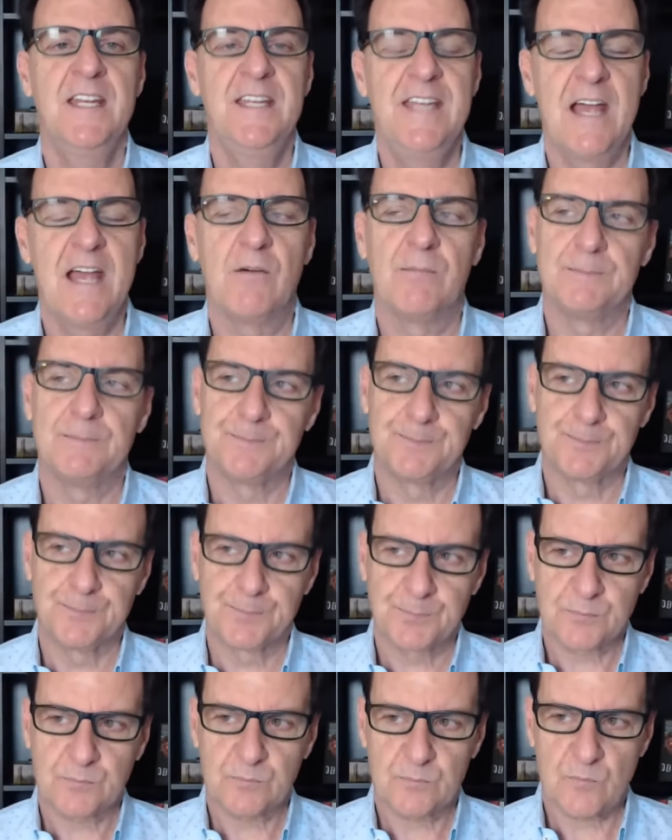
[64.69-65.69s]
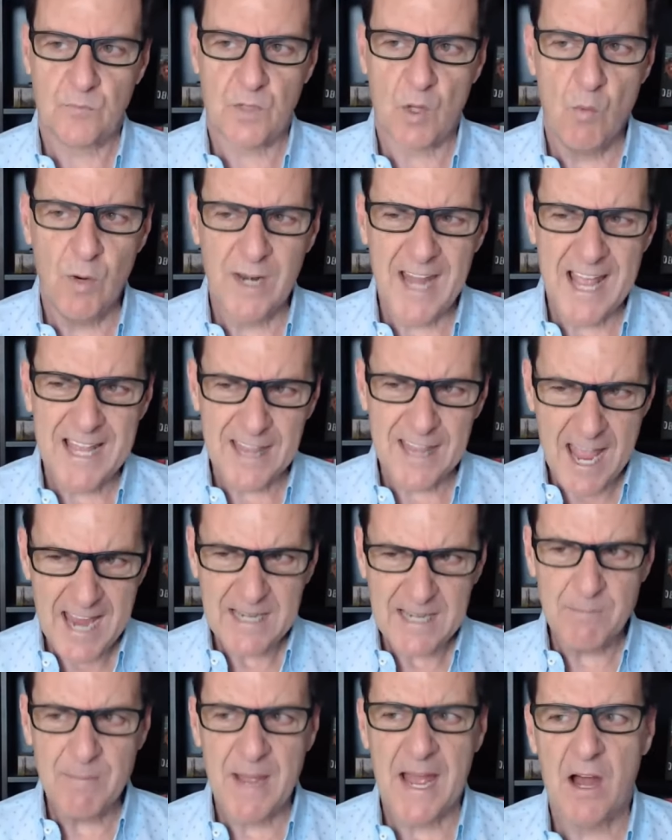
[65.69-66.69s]
Now, what I
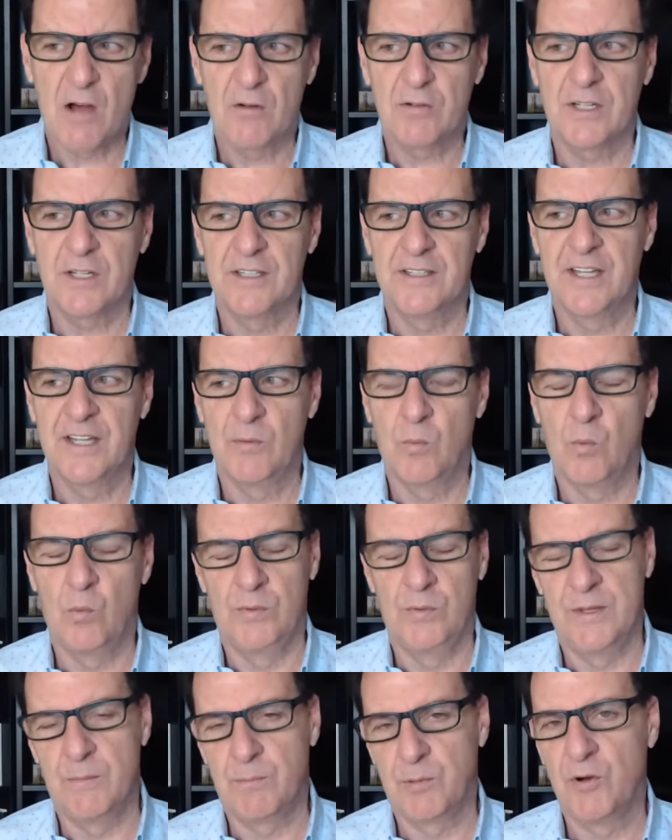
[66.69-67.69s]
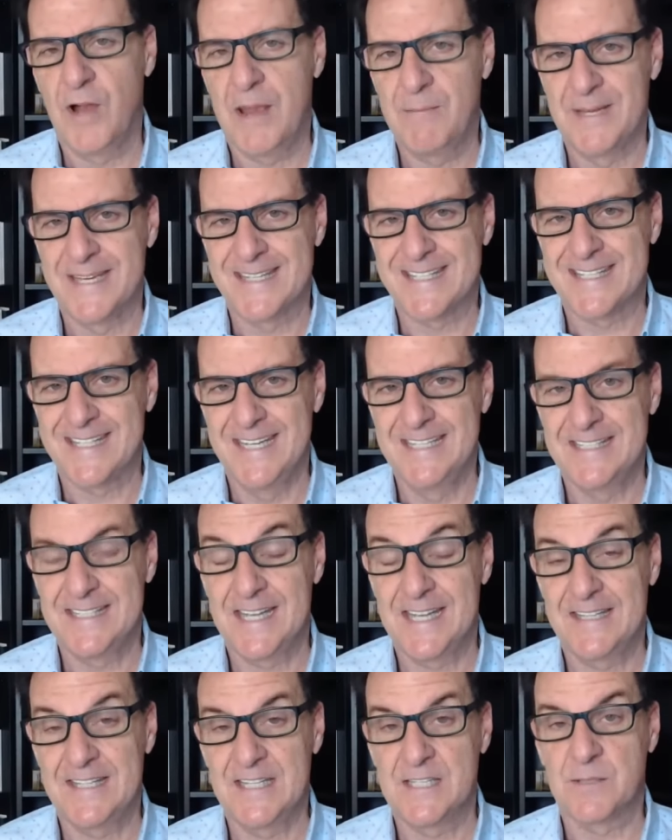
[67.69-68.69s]
like about the the premise is
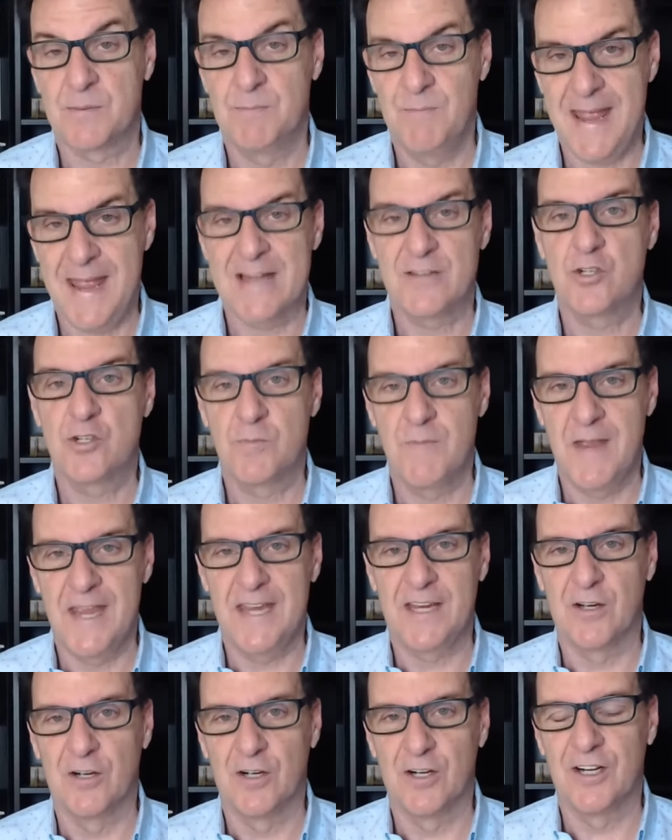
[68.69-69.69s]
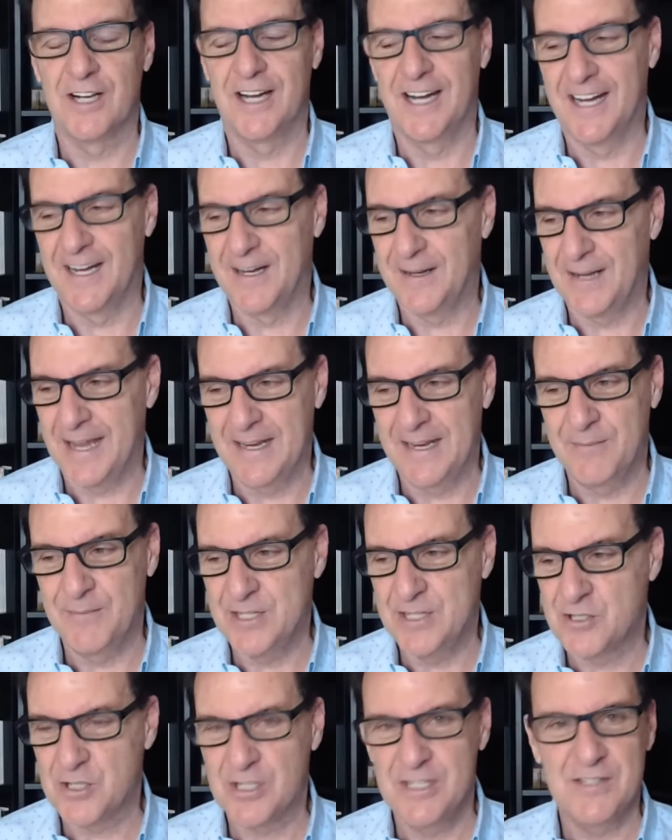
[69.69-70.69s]
that this matchmaker, uh, and I
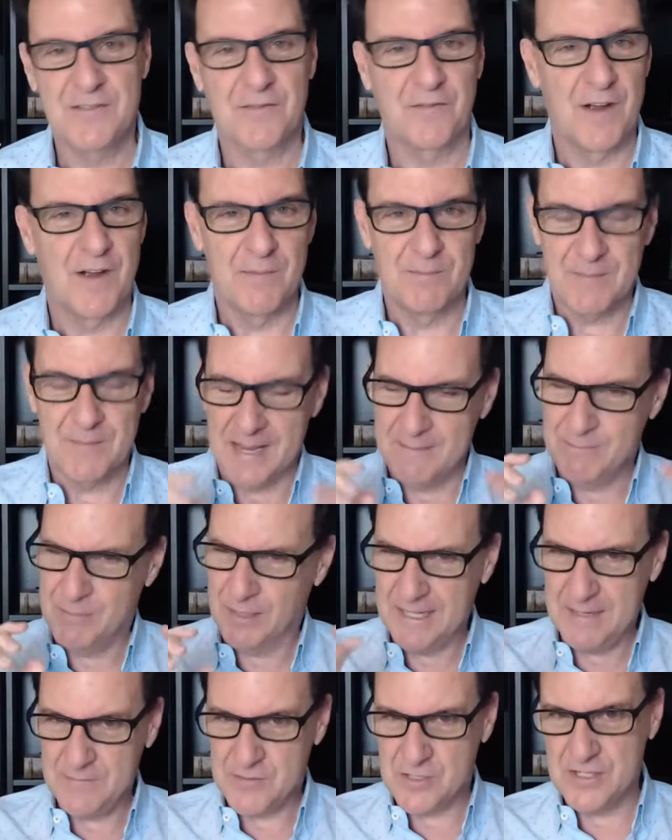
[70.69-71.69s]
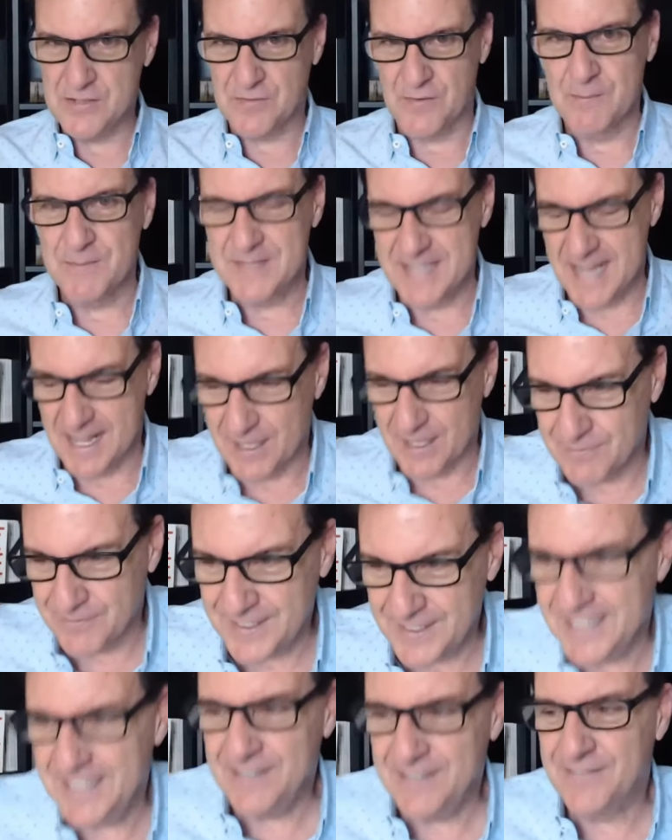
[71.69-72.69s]
mean, she's from, I believe she's from Tel
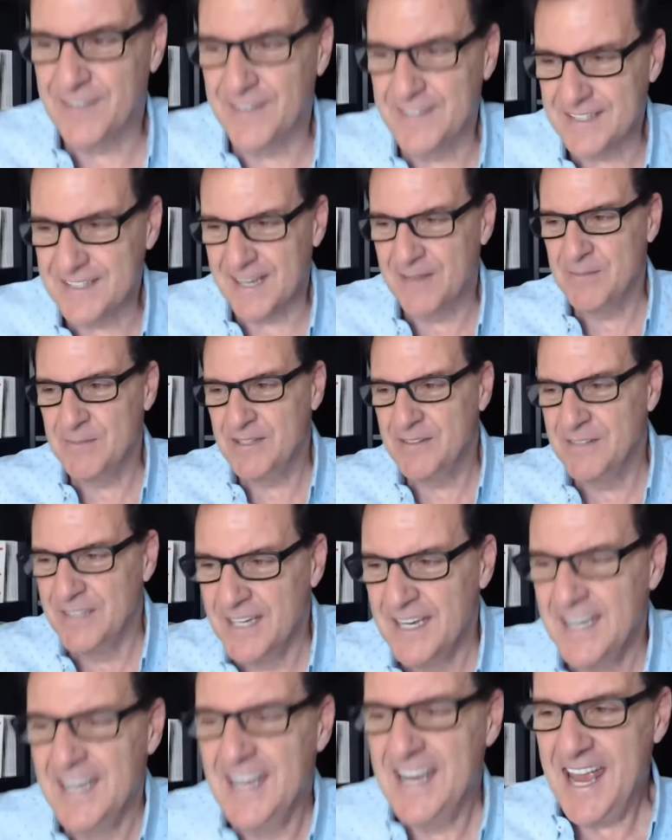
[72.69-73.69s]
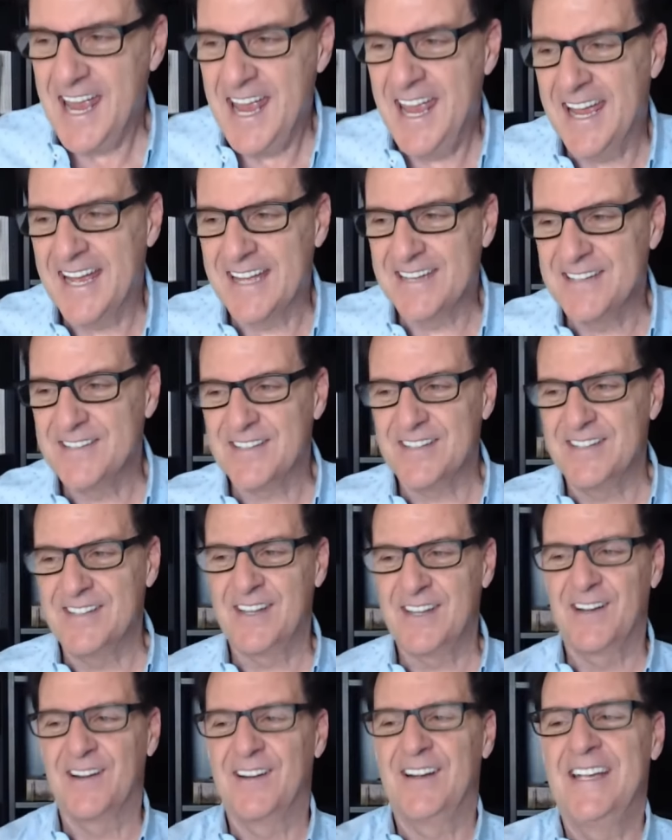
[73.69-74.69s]
Aviv, and I mean, and
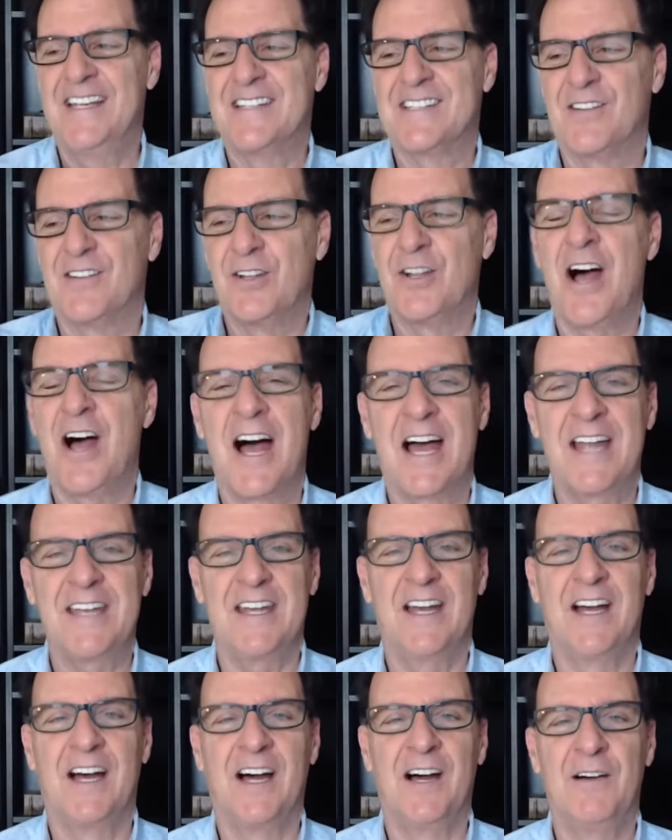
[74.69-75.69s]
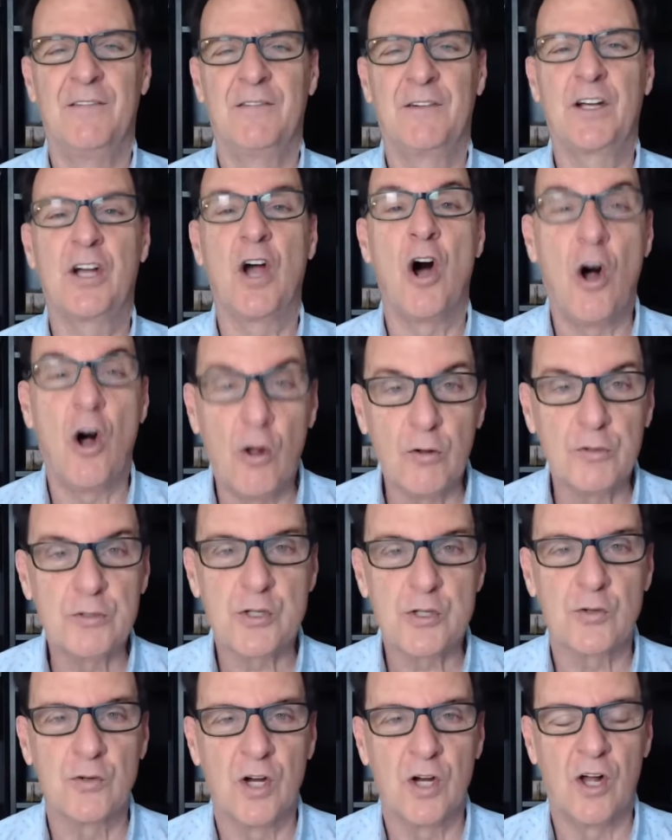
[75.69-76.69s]
there is a lot of
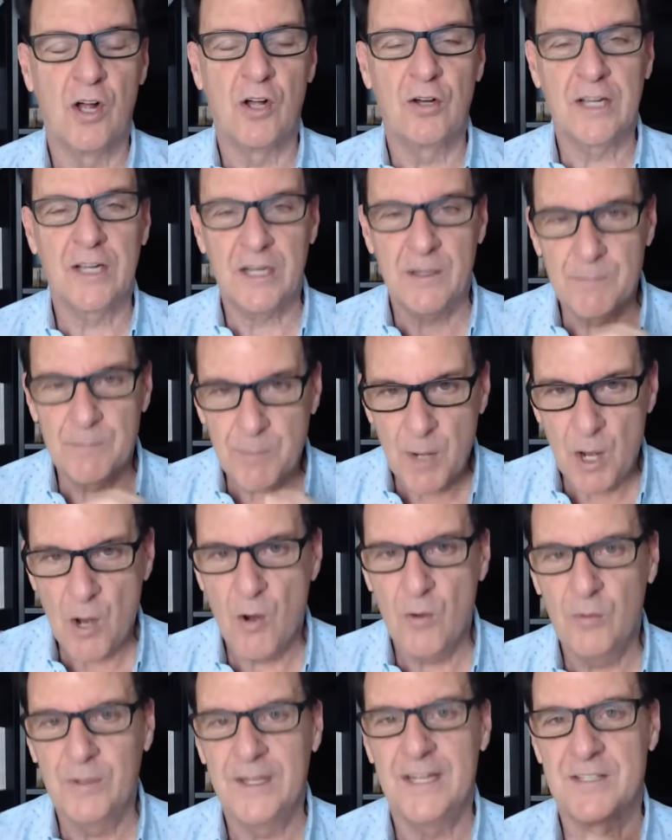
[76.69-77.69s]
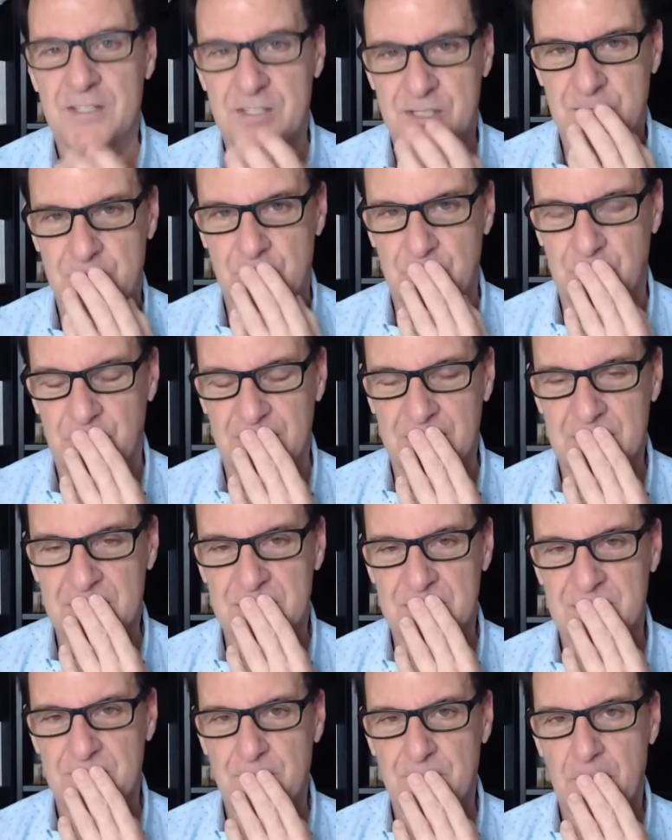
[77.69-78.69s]
cultural components to
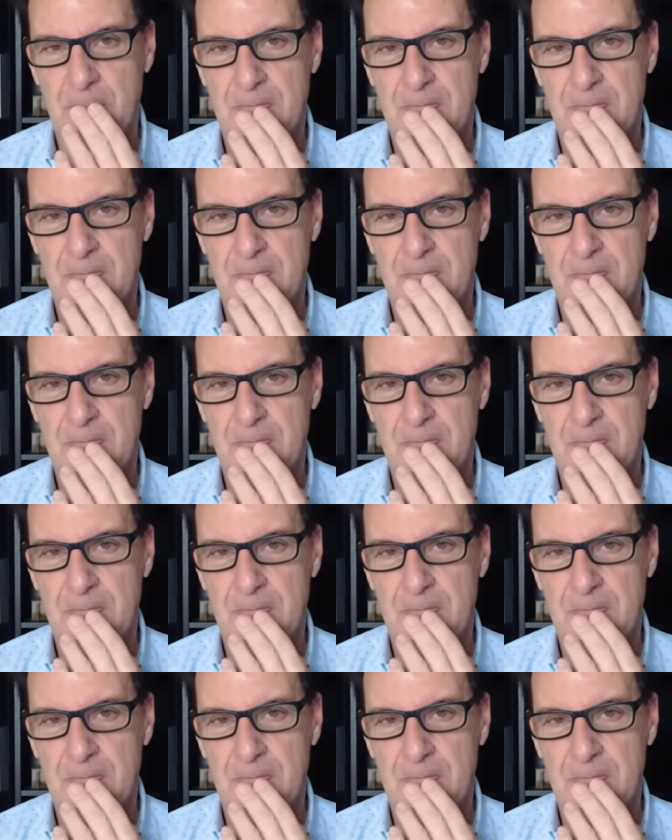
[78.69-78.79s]
this.